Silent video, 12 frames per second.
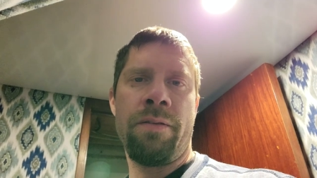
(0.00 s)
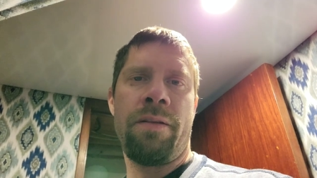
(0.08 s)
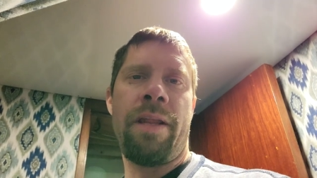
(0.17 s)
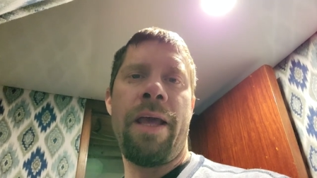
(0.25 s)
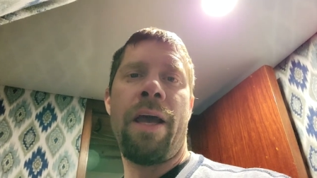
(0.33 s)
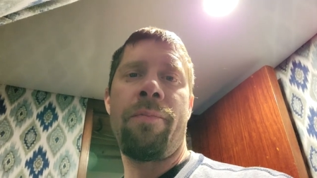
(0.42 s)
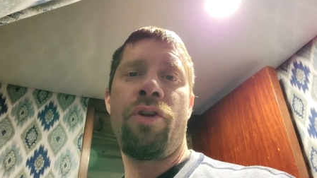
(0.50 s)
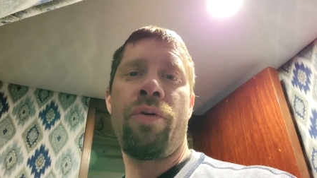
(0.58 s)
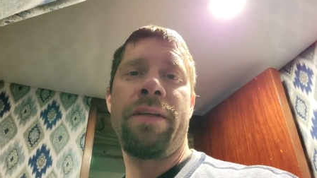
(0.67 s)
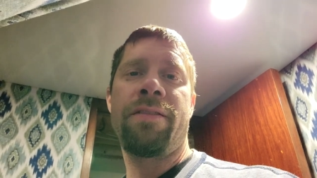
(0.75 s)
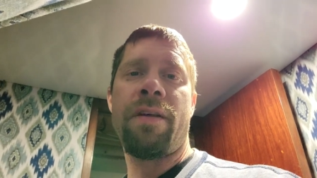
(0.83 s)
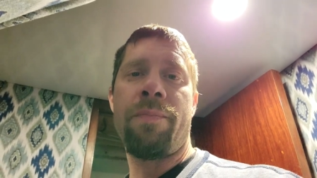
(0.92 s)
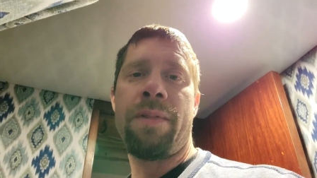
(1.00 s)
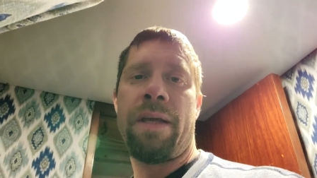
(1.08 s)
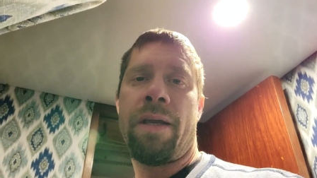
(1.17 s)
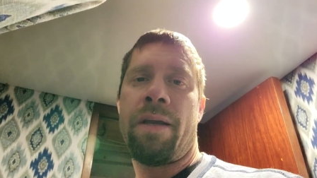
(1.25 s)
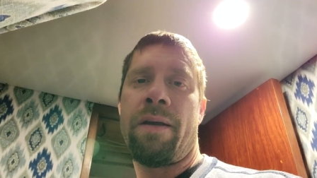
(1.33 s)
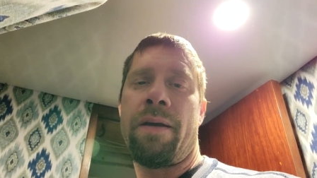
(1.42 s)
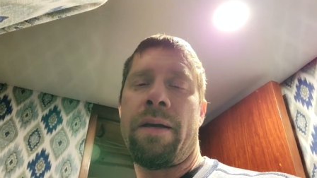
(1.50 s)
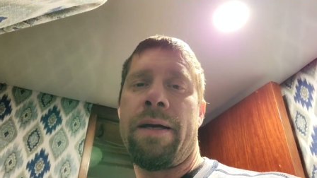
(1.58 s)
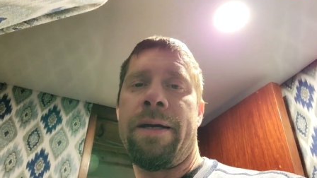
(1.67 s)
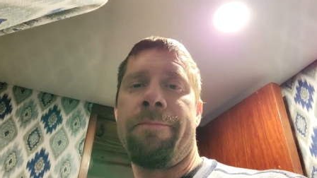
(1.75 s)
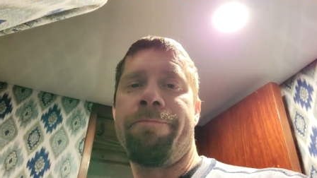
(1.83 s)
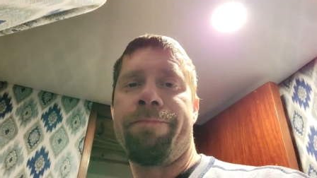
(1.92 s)
Today I'm doing something
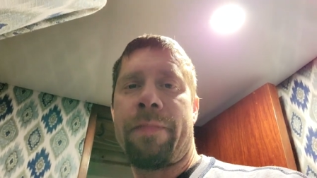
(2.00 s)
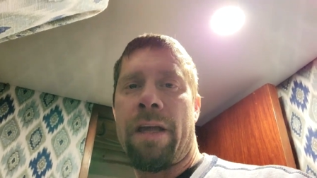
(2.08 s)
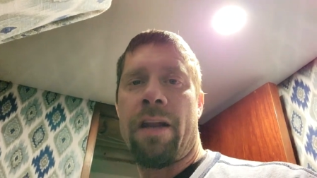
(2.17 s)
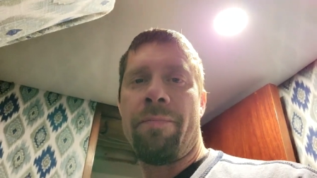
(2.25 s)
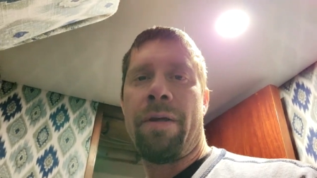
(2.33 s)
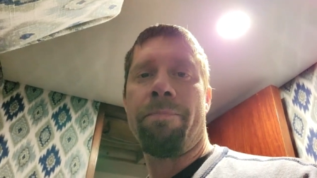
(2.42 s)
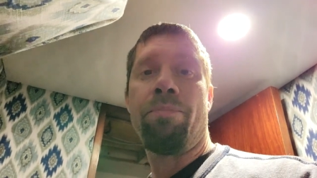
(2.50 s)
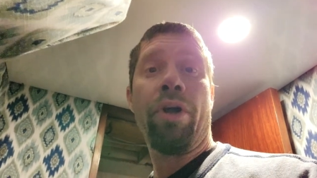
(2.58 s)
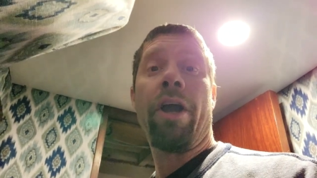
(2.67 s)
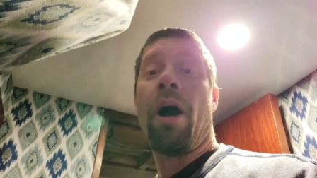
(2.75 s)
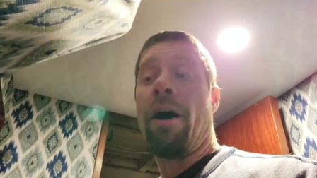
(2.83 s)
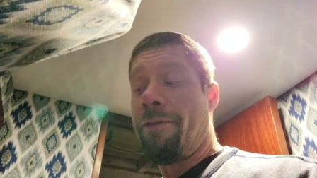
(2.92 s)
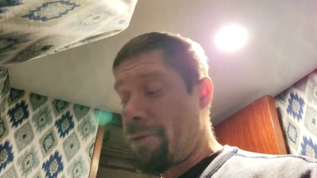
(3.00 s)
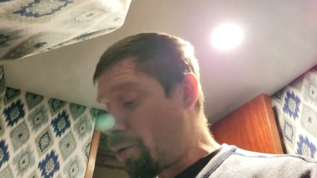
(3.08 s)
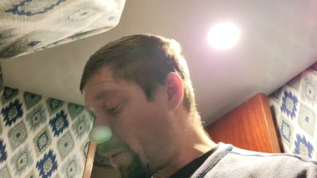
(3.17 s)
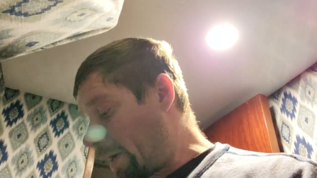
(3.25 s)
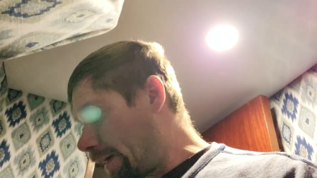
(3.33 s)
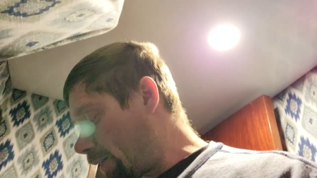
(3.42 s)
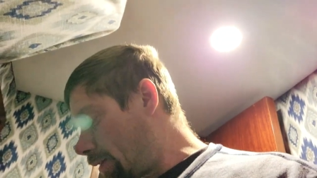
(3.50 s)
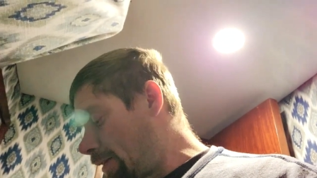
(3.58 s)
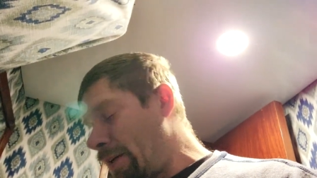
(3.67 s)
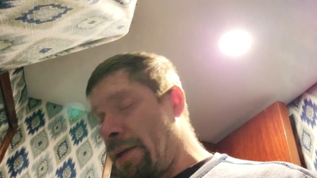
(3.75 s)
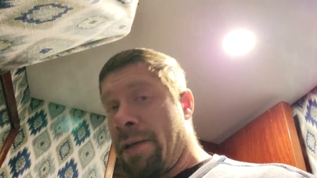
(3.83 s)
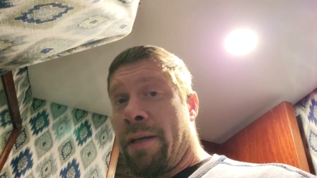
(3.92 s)
um, that I've been putting off for a while,
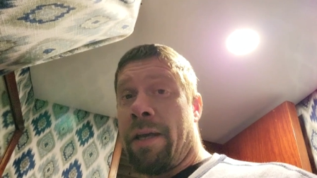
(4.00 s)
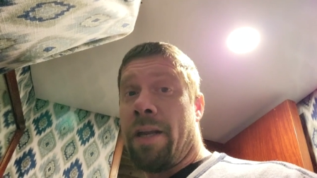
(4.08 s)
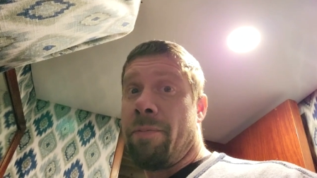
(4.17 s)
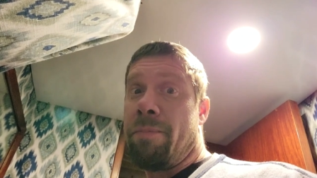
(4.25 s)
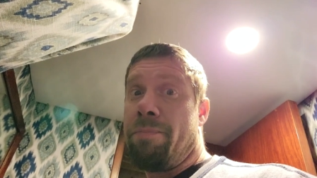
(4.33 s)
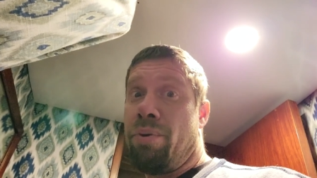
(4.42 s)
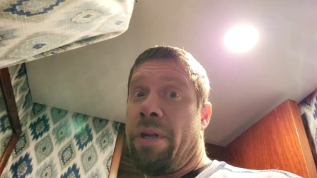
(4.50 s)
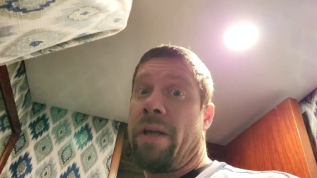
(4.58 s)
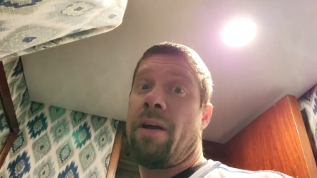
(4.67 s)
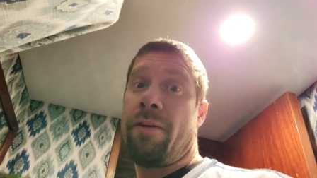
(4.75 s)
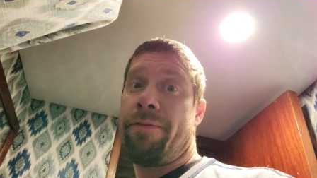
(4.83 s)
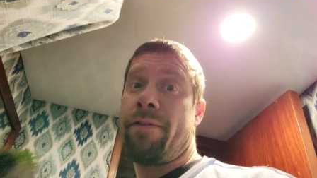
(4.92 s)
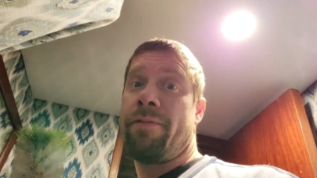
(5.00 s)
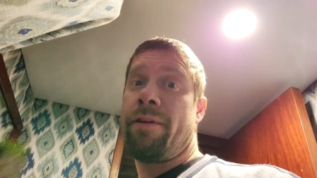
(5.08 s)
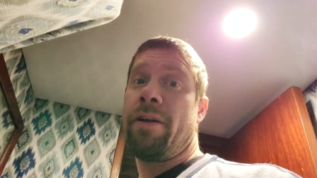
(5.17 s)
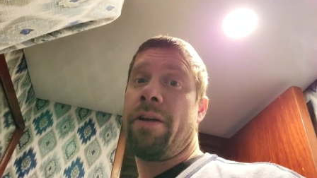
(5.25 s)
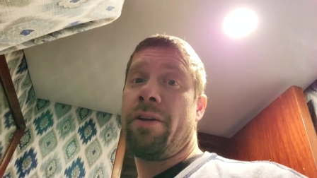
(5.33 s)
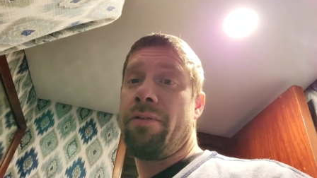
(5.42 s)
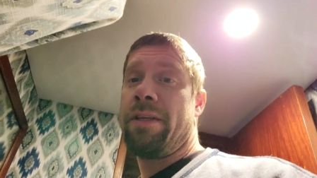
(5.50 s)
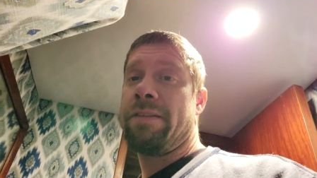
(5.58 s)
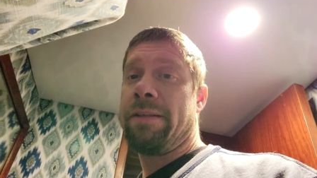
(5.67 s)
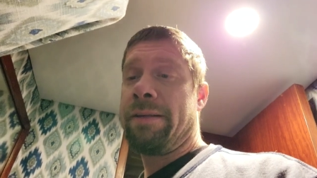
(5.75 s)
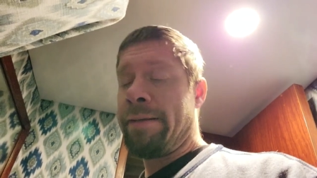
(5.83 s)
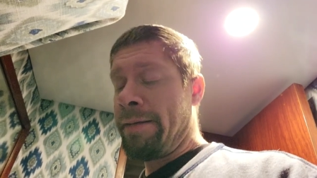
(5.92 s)
and I've been putting it off for a very good
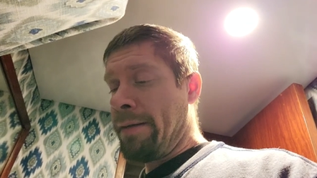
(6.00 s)
reason.